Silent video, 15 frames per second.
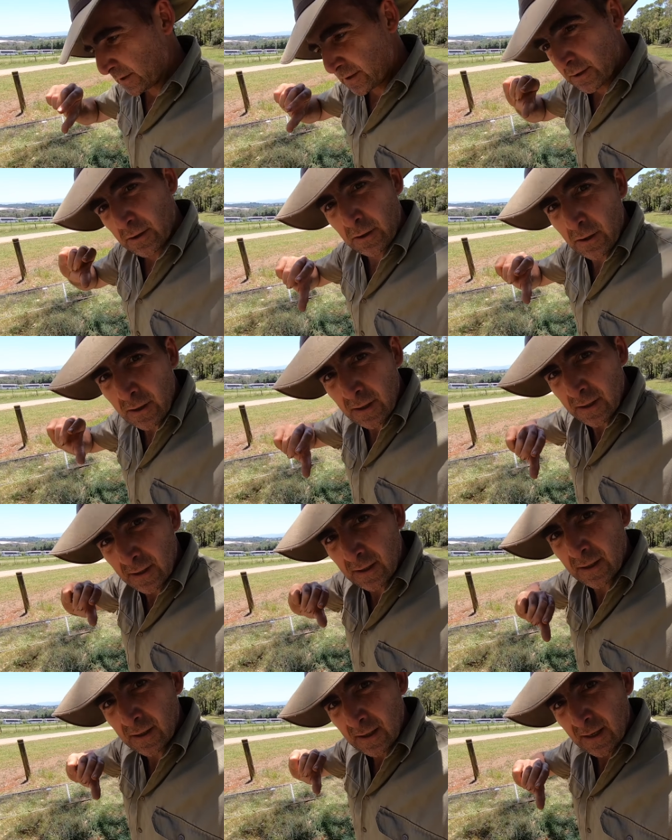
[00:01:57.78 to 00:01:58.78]
you do,
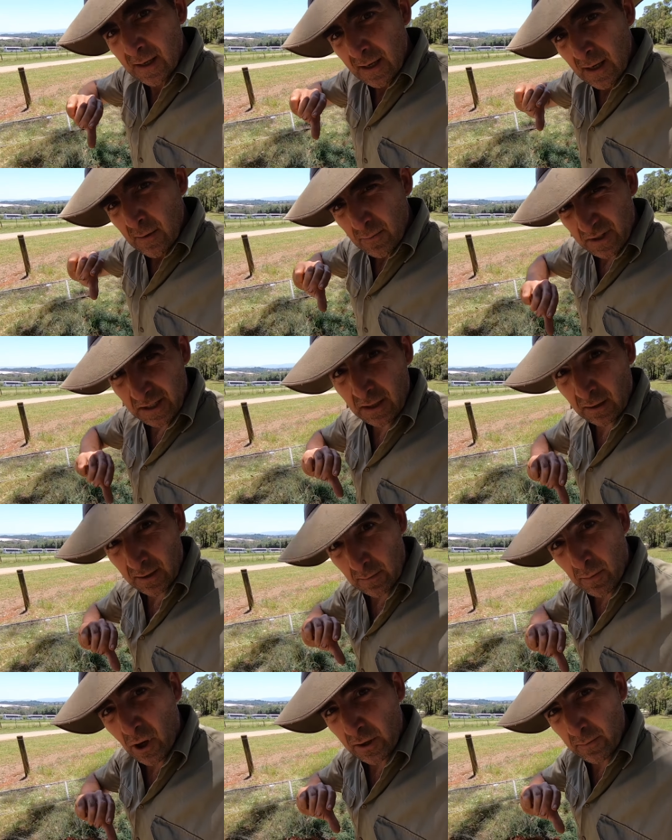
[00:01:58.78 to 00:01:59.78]

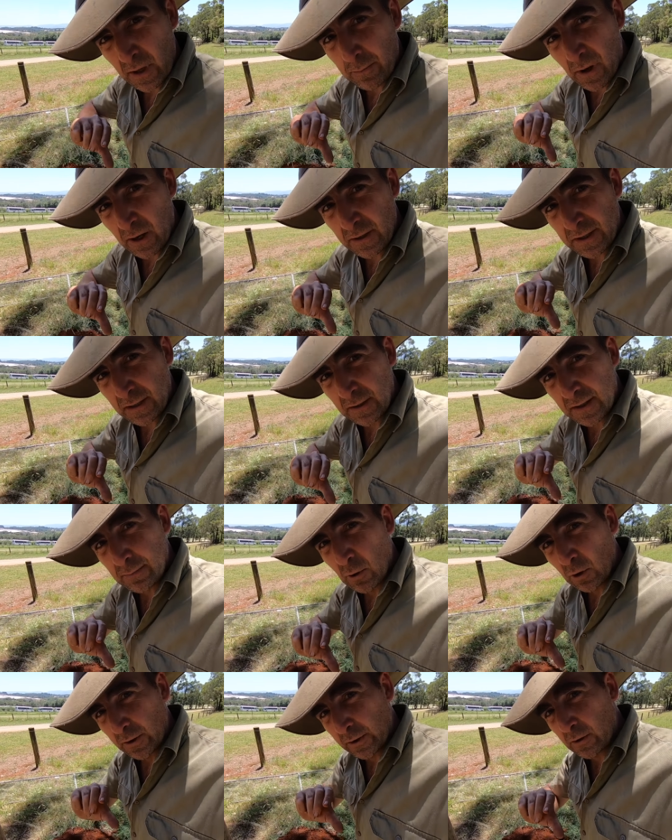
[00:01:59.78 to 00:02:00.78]
particularly the bottom of the post in a
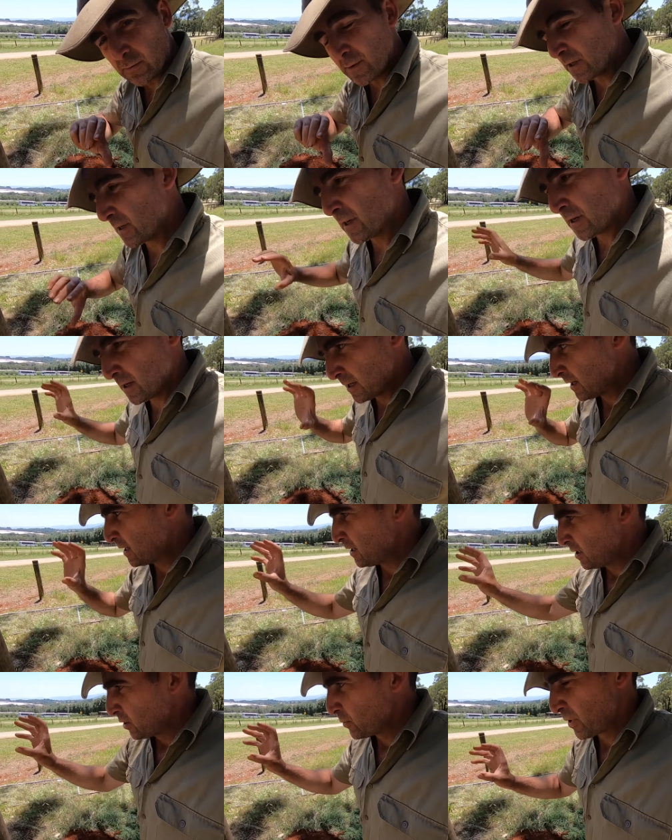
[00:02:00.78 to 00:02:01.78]
small increment,
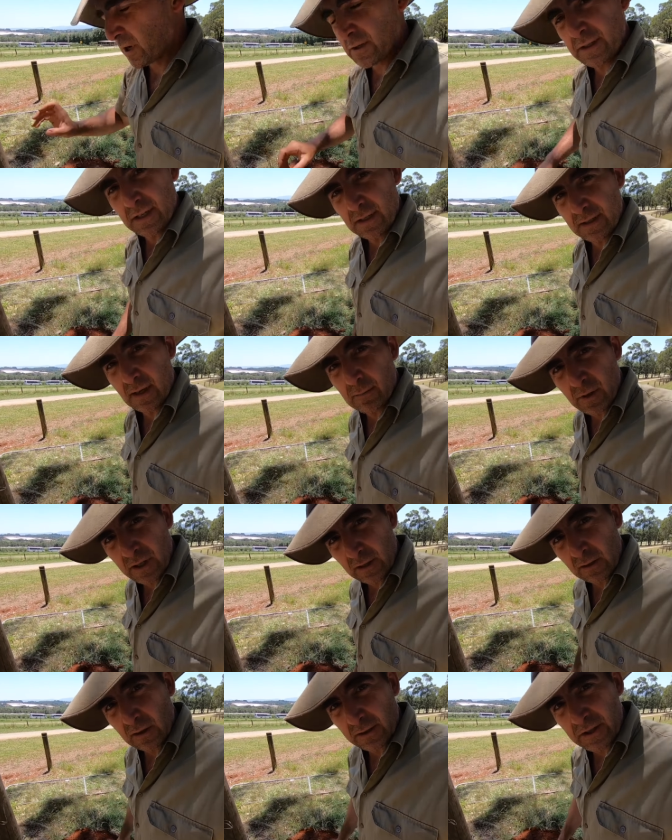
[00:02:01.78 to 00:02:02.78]
the post ends up
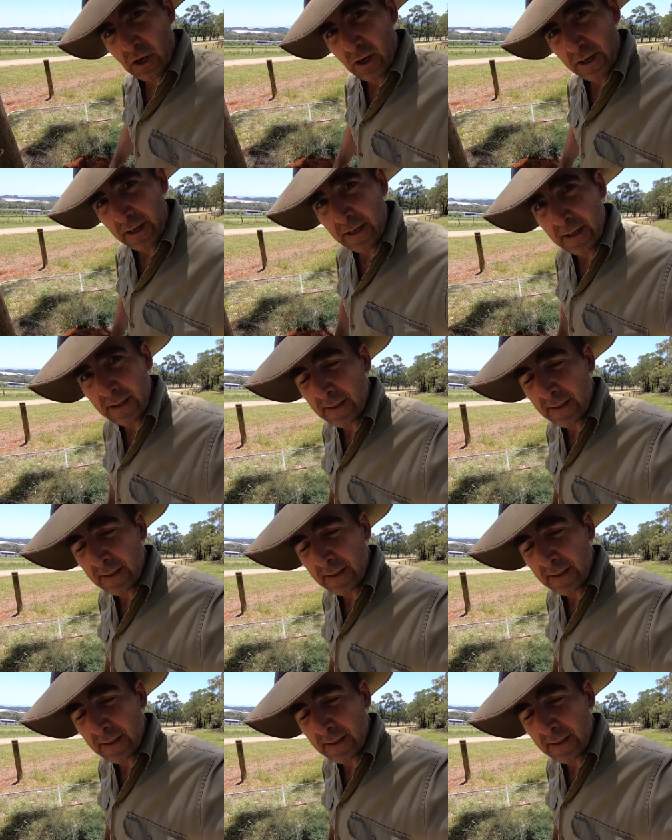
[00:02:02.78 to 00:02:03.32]
being a lot tighter.